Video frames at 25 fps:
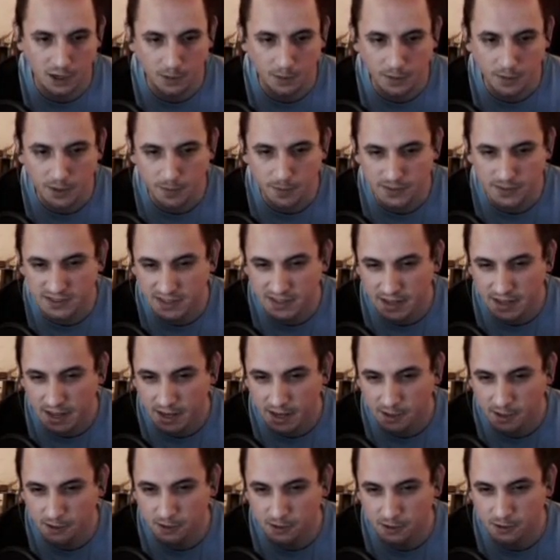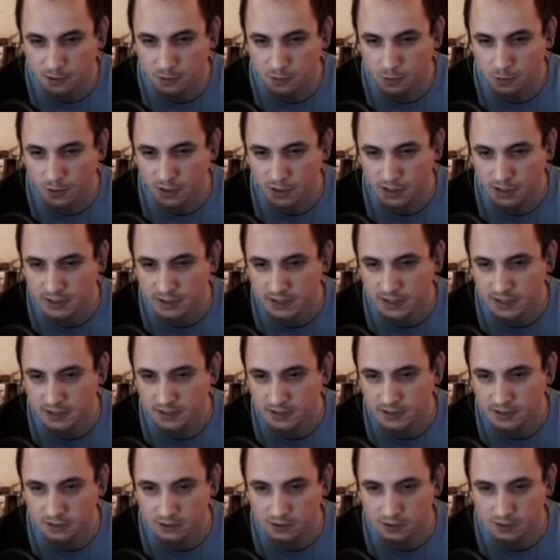Coming up is the anchor room. We're going to take
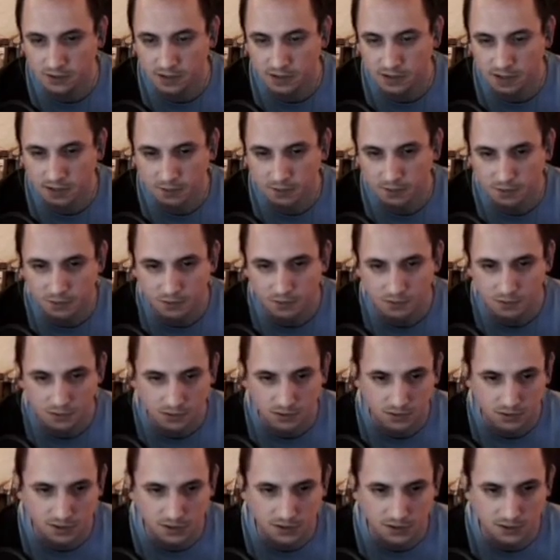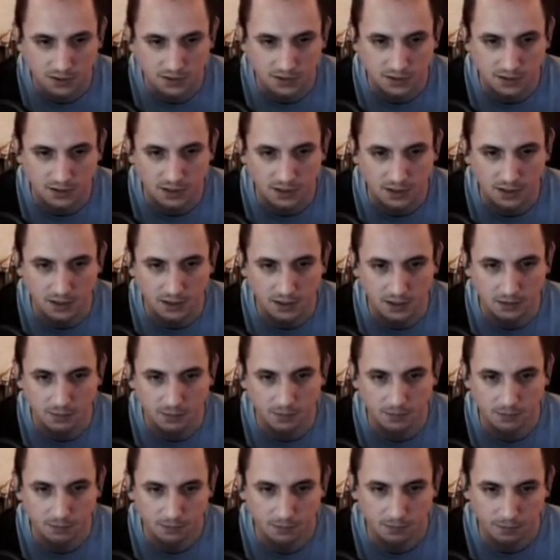this a little safe, just because it's a
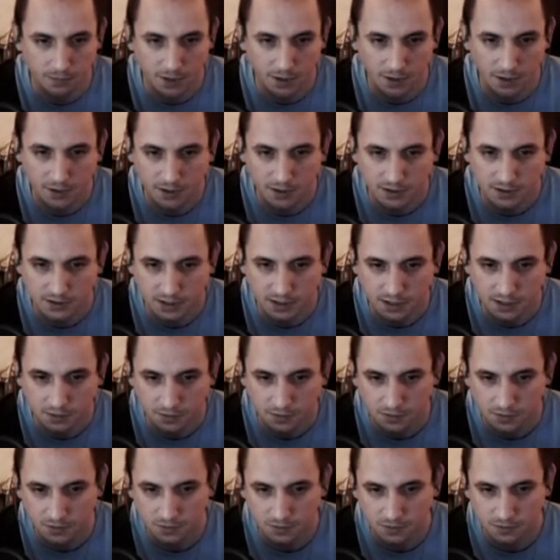marathon save.